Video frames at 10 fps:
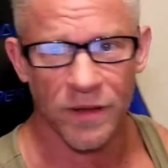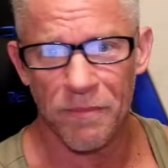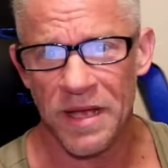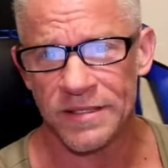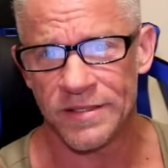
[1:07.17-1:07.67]
a
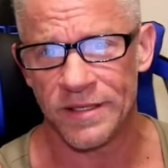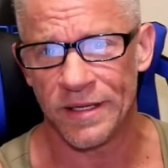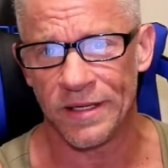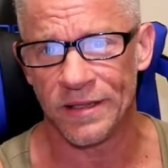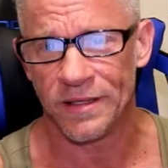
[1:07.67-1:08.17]
mess
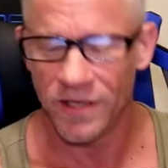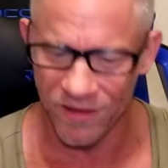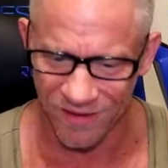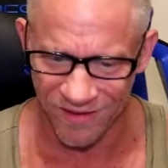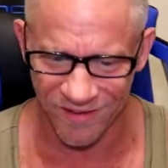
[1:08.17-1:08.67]
still,
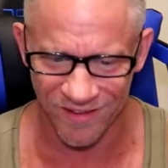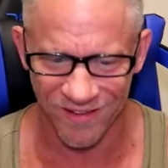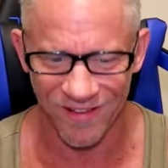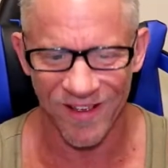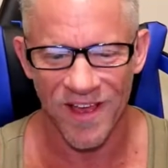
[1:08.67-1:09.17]

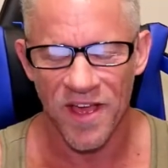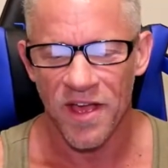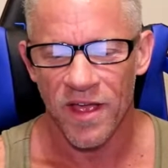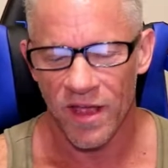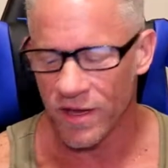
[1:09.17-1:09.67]

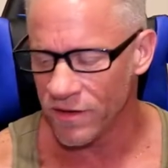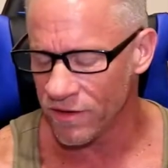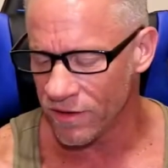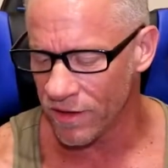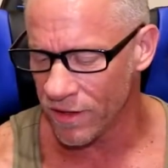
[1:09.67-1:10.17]

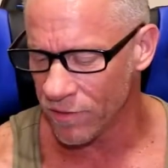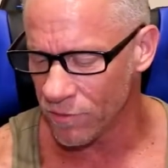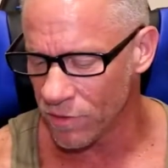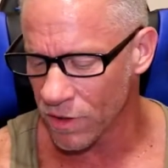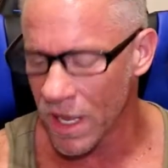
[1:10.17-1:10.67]
and
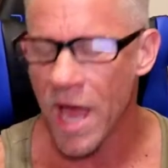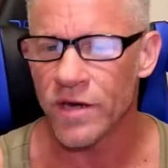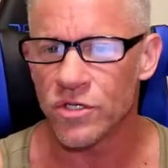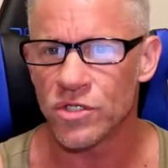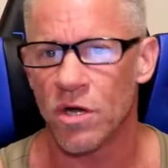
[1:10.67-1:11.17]

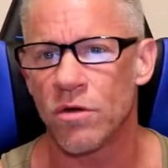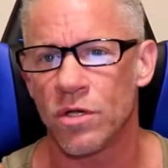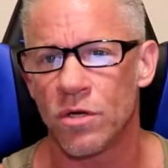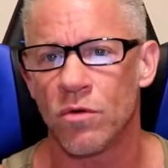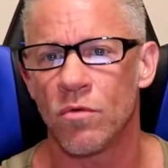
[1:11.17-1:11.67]
kind of show
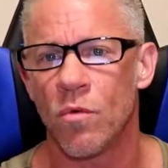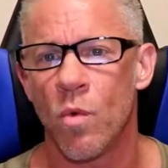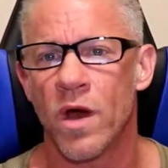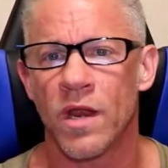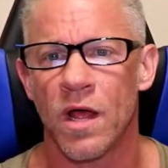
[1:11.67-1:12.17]
you
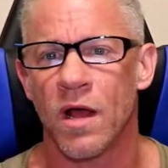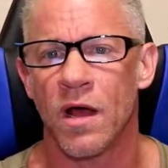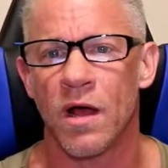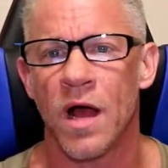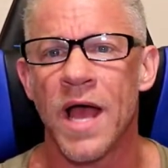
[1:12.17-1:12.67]
what
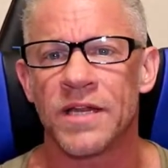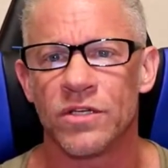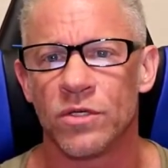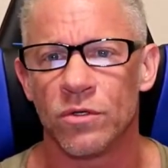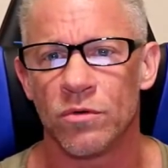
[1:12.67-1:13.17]
I
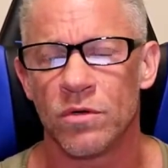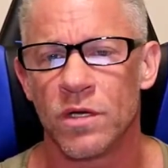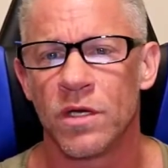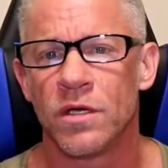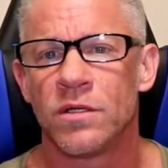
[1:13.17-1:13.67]
do
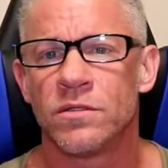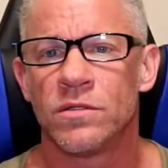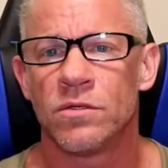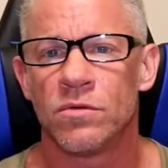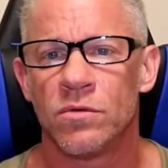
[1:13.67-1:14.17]

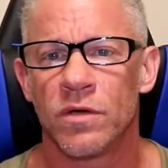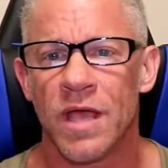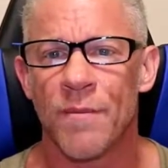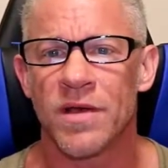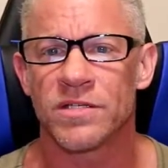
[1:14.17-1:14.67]
to
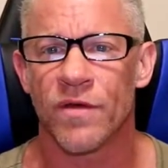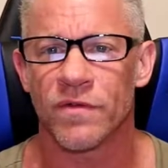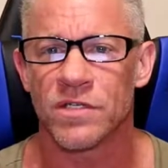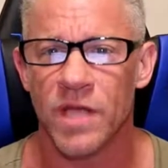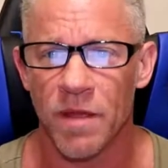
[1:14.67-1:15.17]
get myself
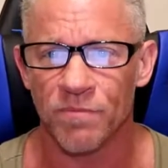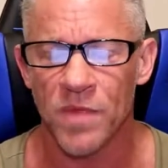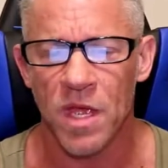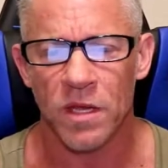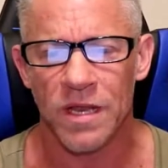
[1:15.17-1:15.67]
in shape.
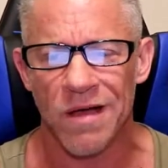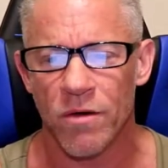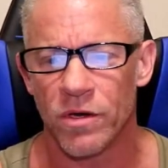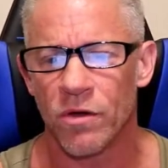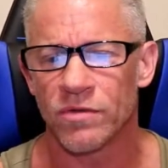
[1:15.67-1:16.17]
Now
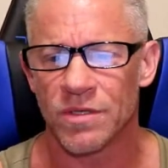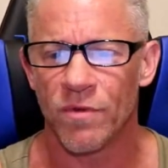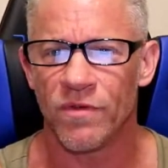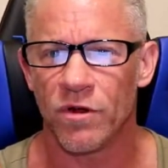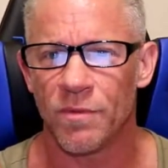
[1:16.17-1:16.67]
I know some
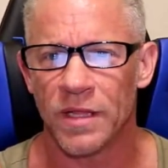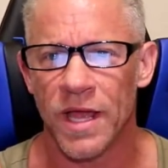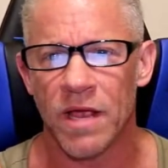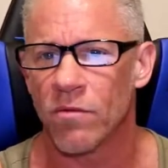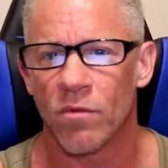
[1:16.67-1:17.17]
of you are going to be
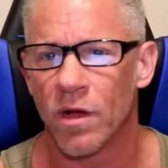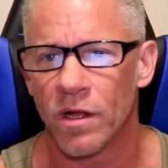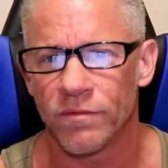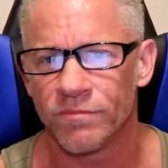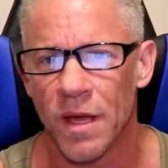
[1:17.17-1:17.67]
like,
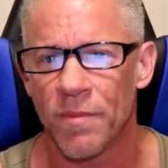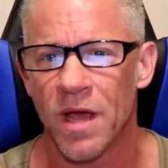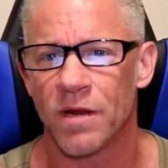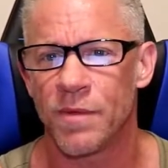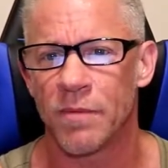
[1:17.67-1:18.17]
well, I'm
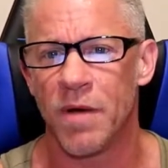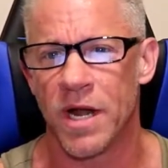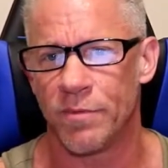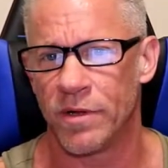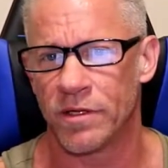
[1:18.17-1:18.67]
not going to be a
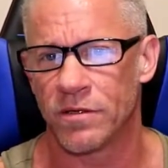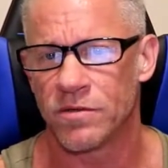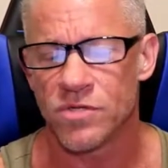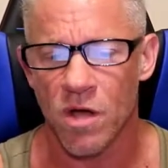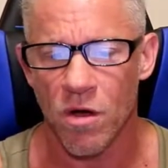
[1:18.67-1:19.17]
bodybuilder,
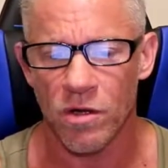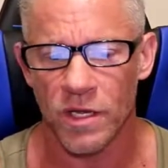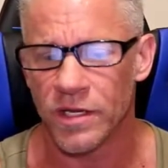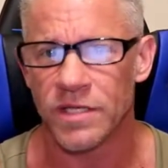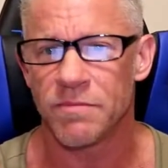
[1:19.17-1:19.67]
so
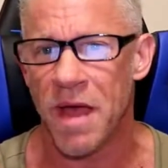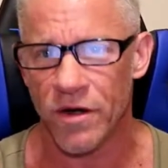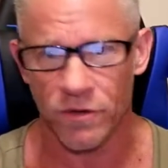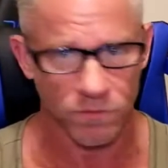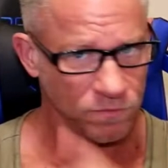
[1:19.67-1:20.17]
it doesn't
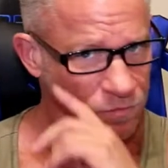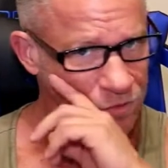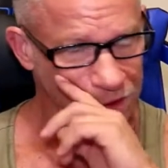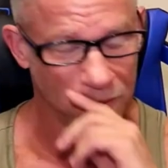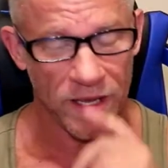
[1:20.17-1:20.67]
matter
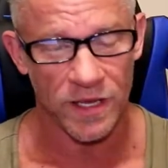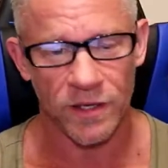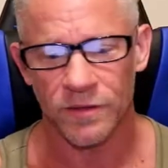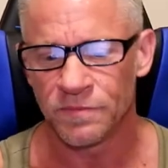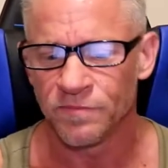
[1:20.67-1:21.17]
to me.